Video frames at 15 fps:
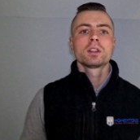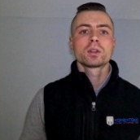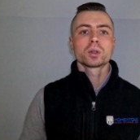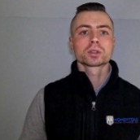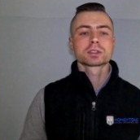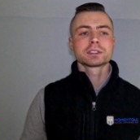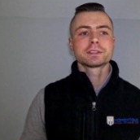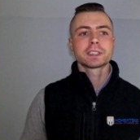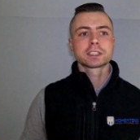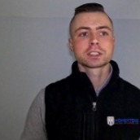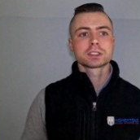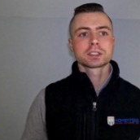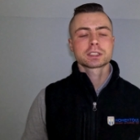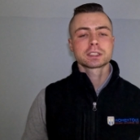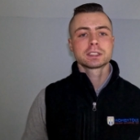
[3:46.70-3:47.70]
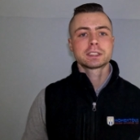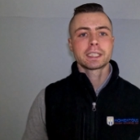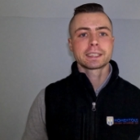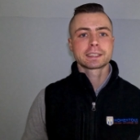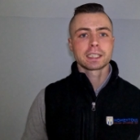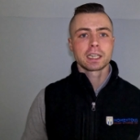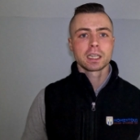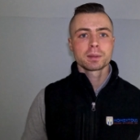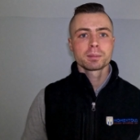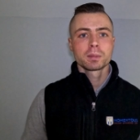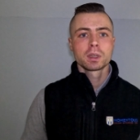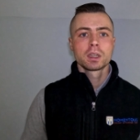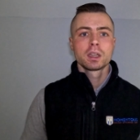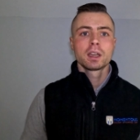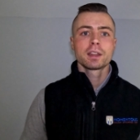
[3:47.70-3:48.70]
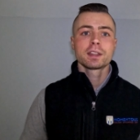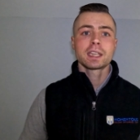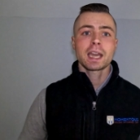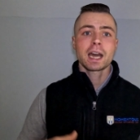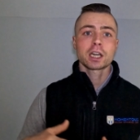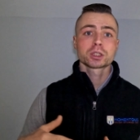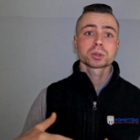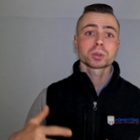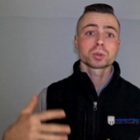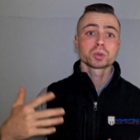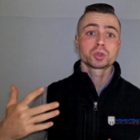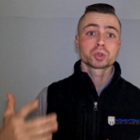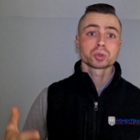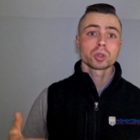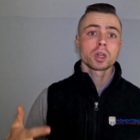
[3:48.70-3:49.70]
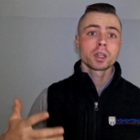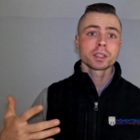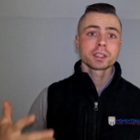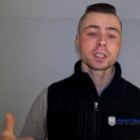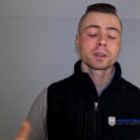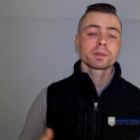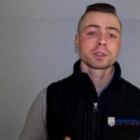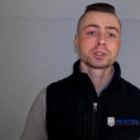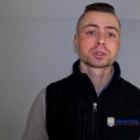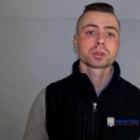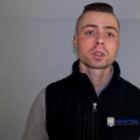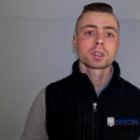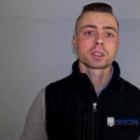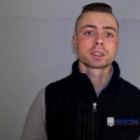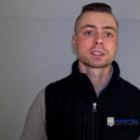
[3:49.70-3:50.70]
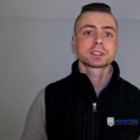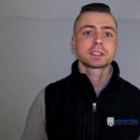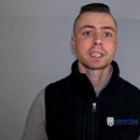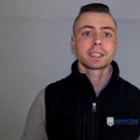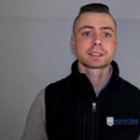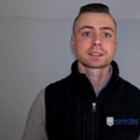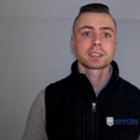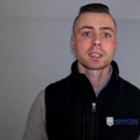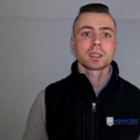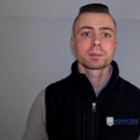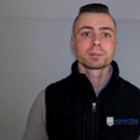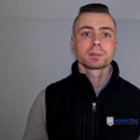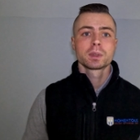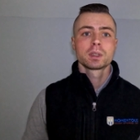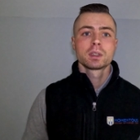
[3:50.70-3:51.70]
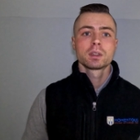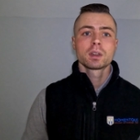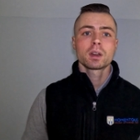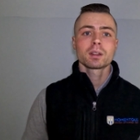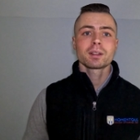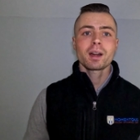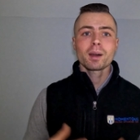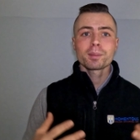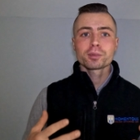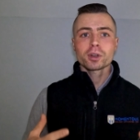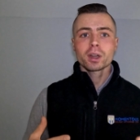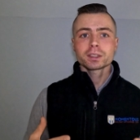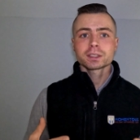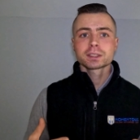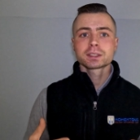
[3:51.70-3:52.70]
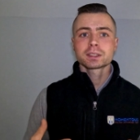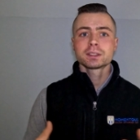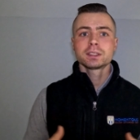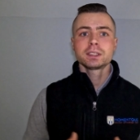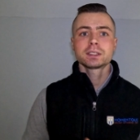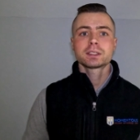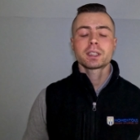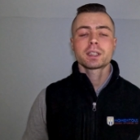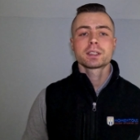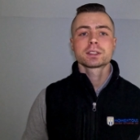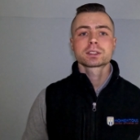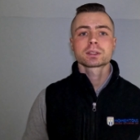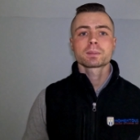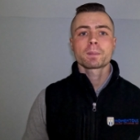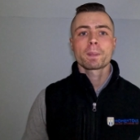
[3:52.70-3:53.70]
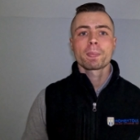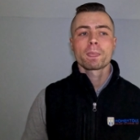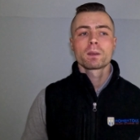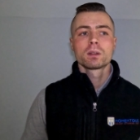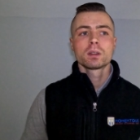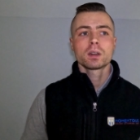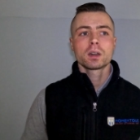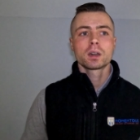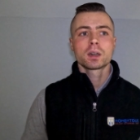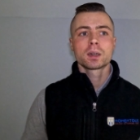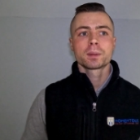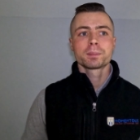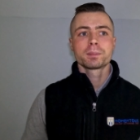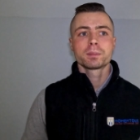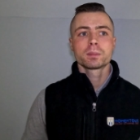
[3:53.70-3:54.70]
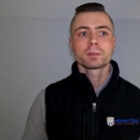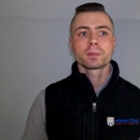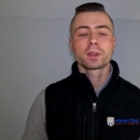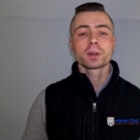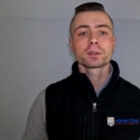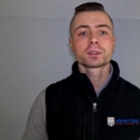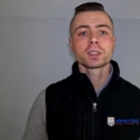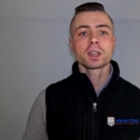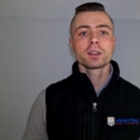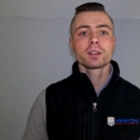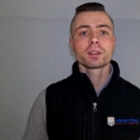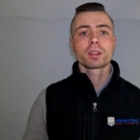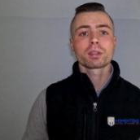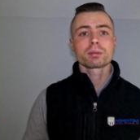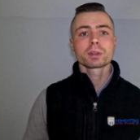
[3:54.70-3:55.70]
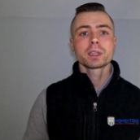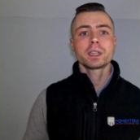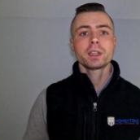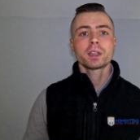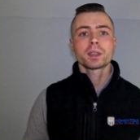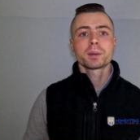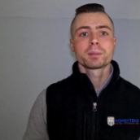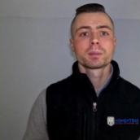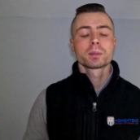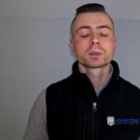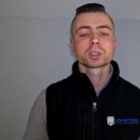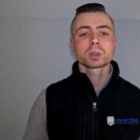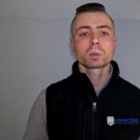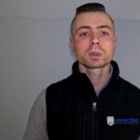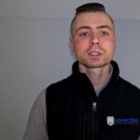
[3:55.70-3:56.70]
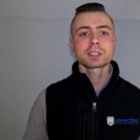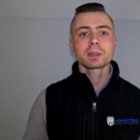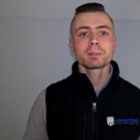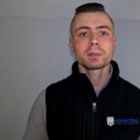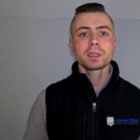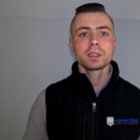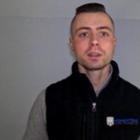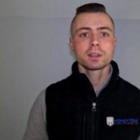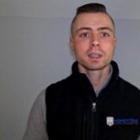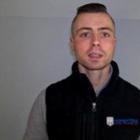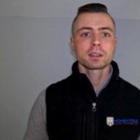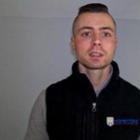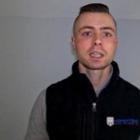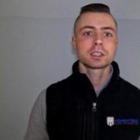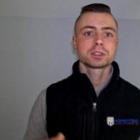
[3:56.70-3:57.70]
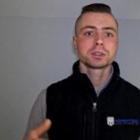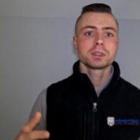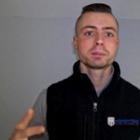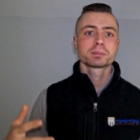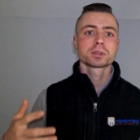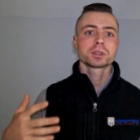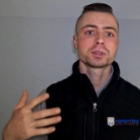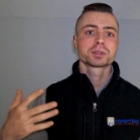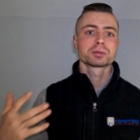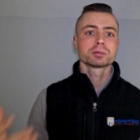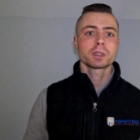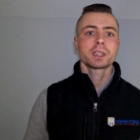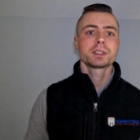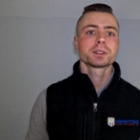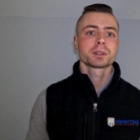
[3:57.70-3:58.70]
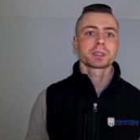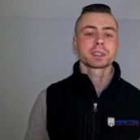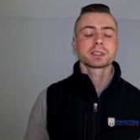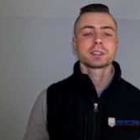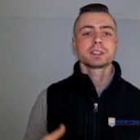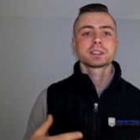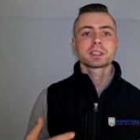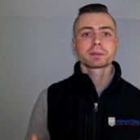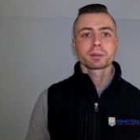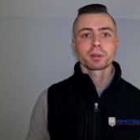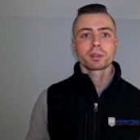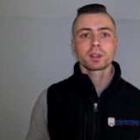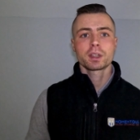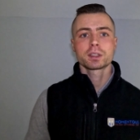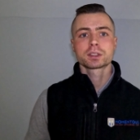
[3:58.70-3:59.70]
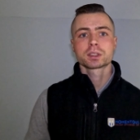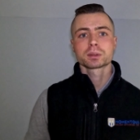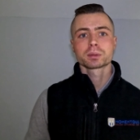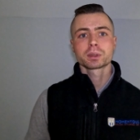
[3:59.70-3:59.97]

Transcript: Those revisions can take time. The actual drawing of the drawings takes time a lot of projects in these days, um, they're done in 3D. So what does that mean? That allows you to produce renderings, these different things to